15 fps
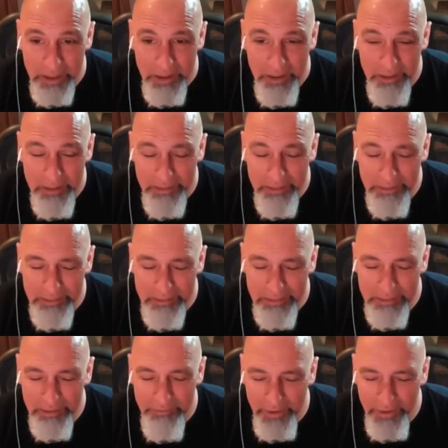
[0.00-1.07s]

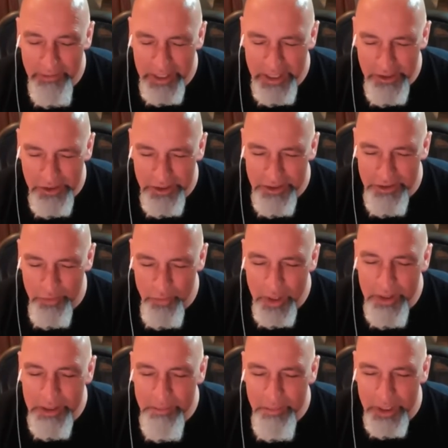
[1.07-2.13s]
the foundations have
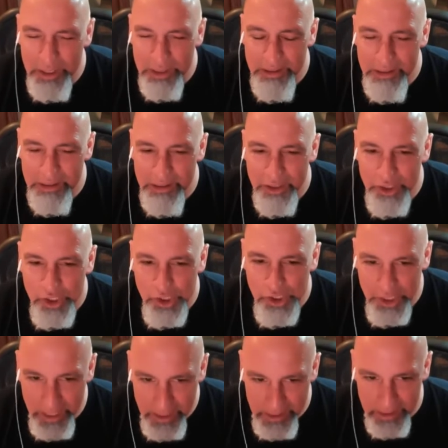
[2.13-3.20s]
really been
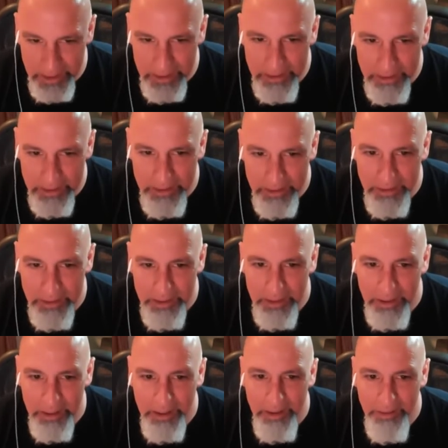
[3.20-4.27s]
shaken
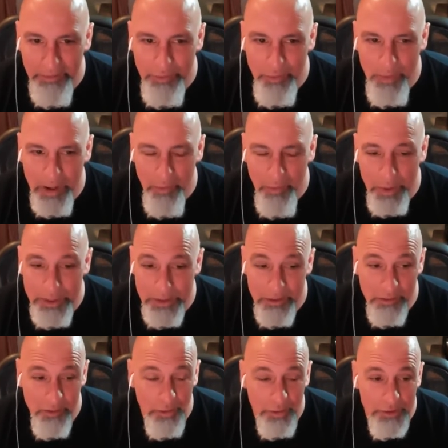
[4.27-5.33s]
throughout
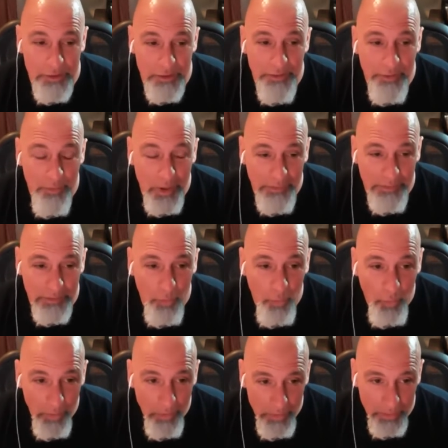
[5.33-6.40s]
Western culture and throughout the
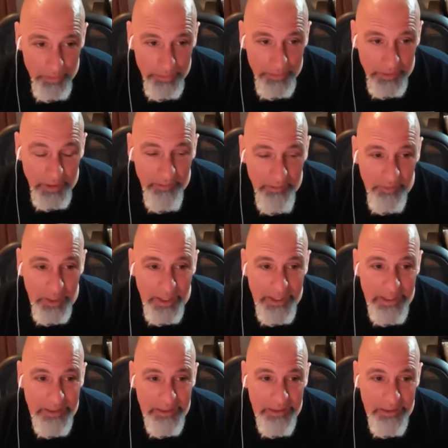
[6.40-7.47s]
world of
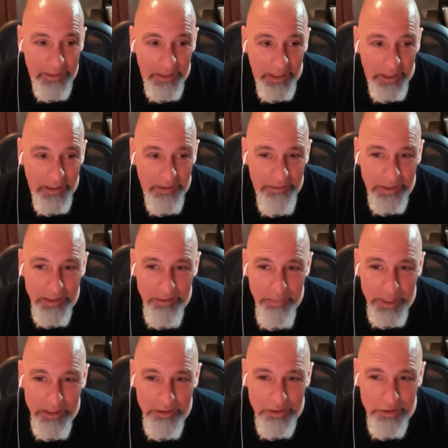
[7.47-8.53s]
late. And I think
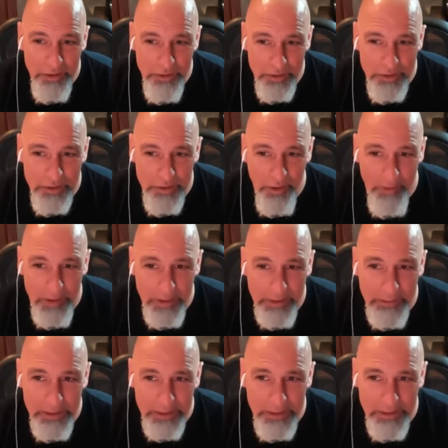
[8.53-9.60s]
ministers are
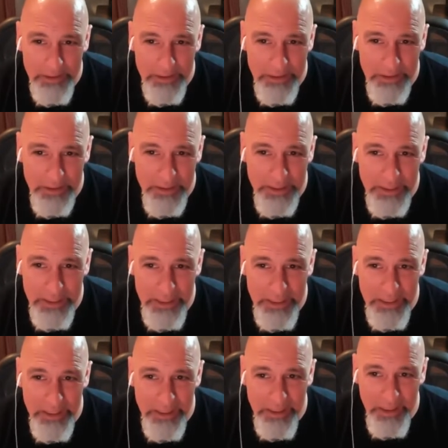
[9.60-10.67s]
starting to
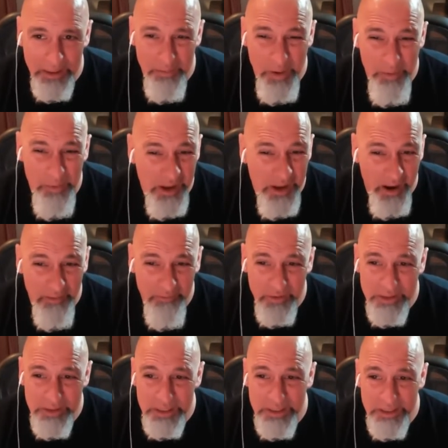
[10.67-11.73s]
see maybe
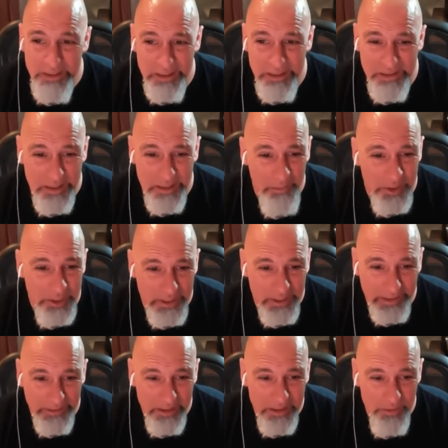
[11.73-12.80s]
conferences and summits
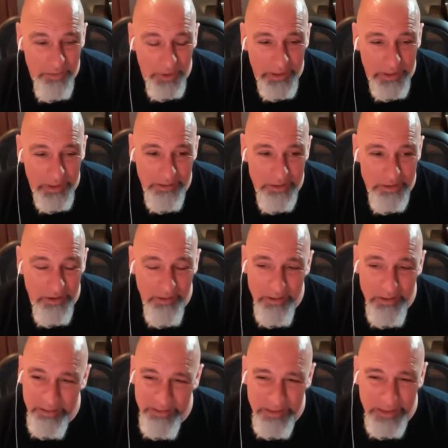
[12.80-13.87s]
like this one, and they're
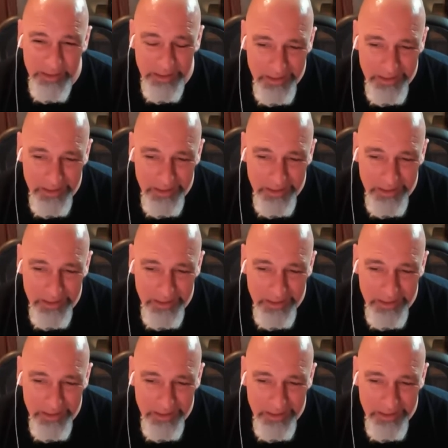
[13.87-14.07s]
starting to think,